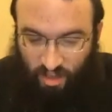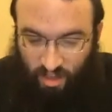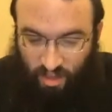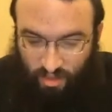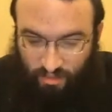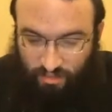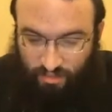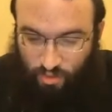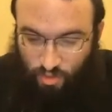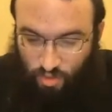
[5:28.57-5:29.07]

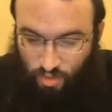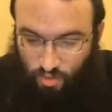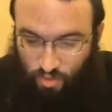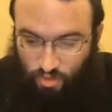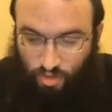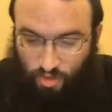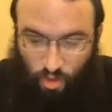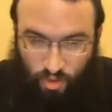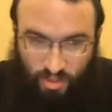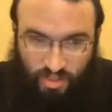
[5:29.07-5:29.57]
love
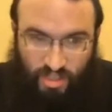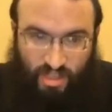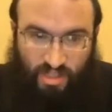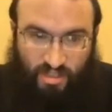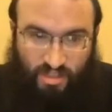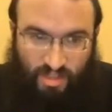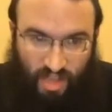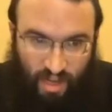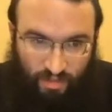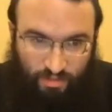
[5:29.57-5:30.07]
who
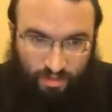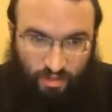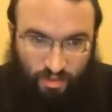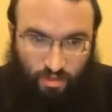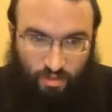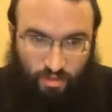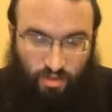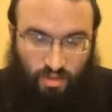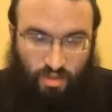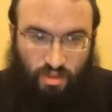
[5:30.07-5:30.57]
noseas
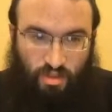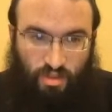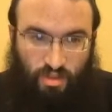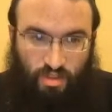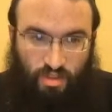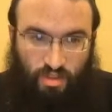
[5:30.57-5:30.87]
nafsho,